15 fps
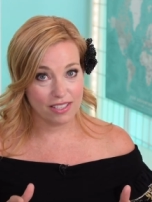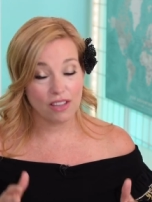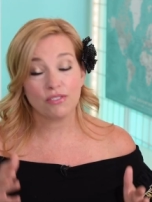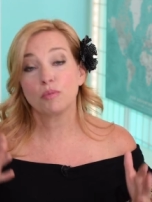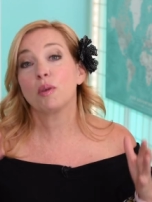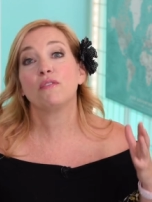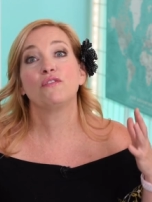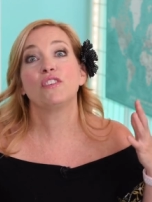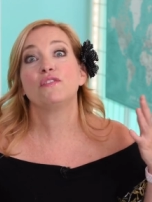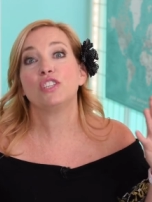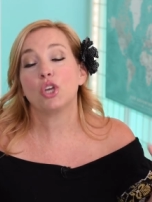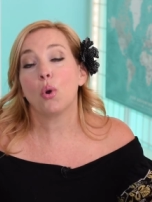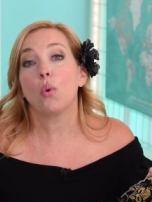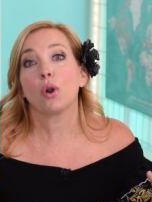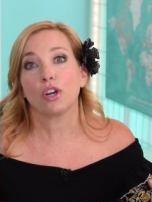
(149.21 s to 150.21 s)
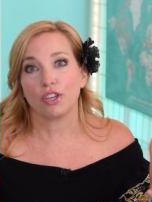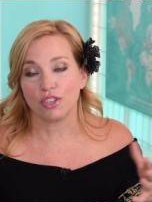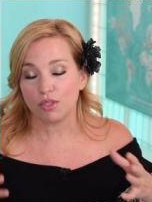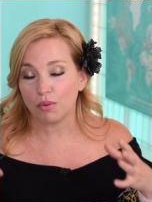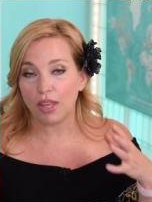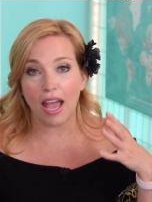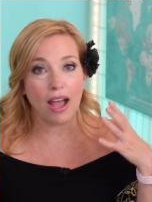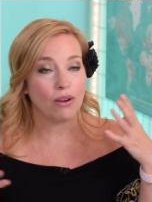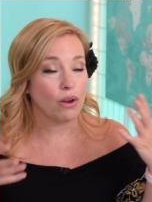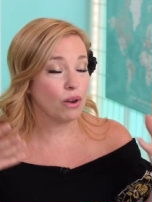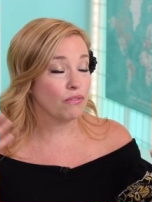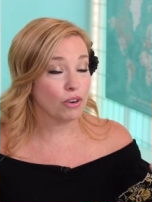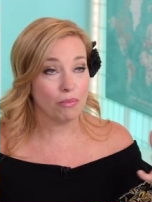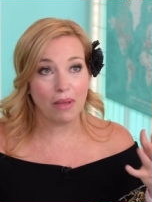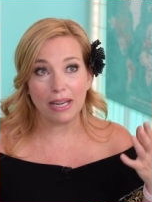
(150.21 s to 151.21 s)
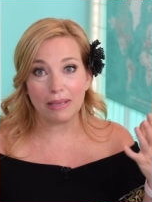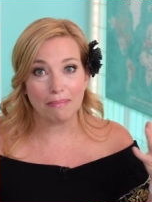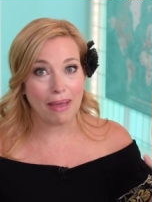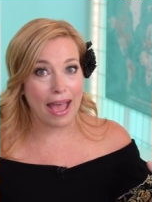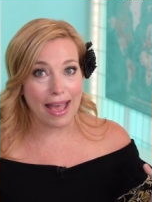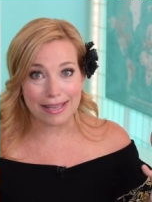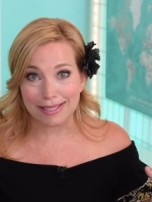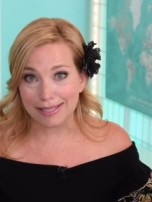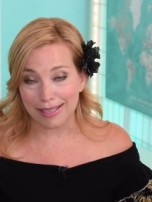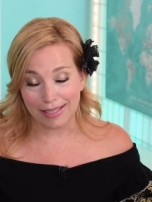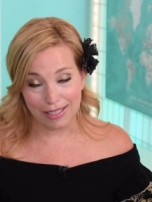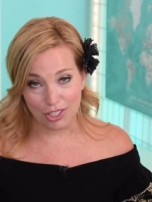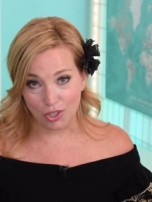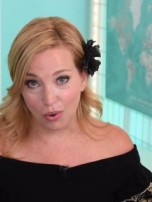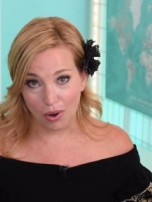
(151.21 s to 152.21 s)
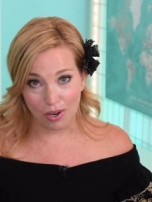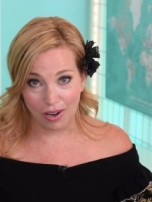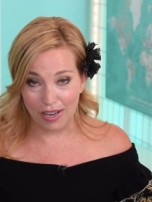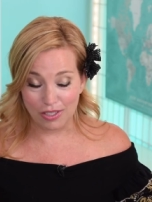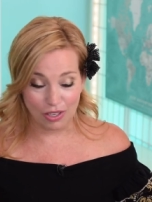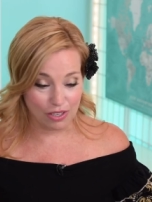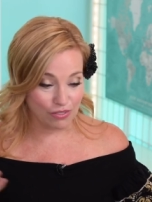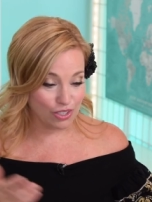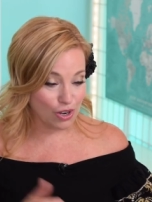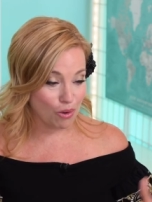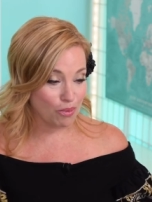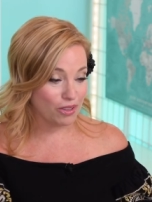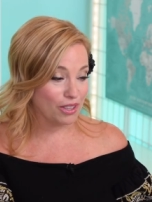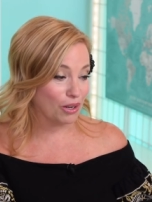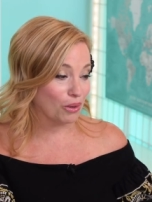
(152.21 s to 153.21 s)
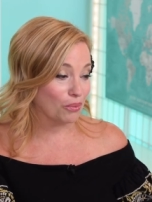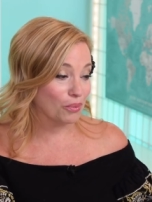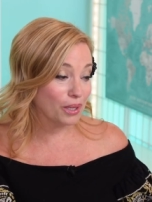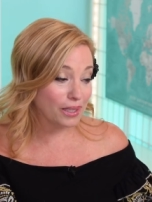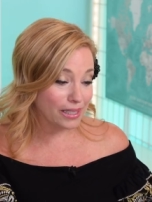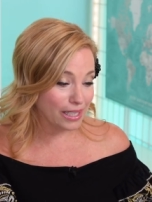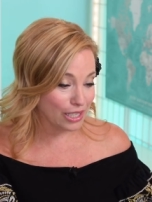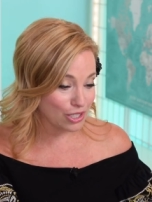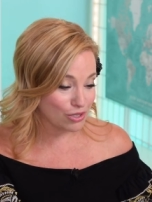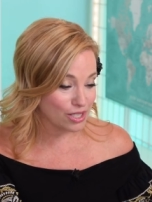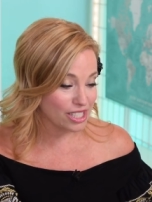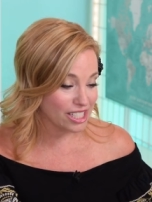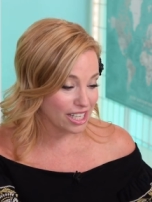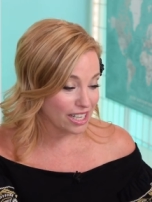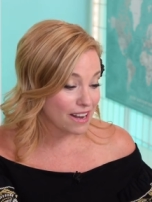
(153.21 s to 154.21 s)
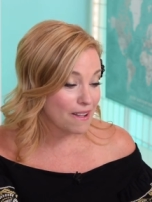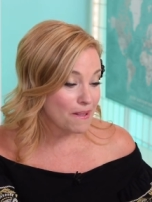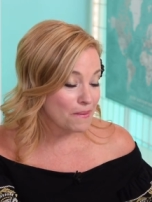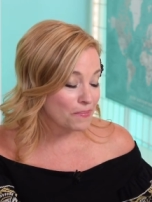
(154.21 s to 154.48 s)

There's been 50 orders with however many masks in each order. I don't even know, but they're really interested.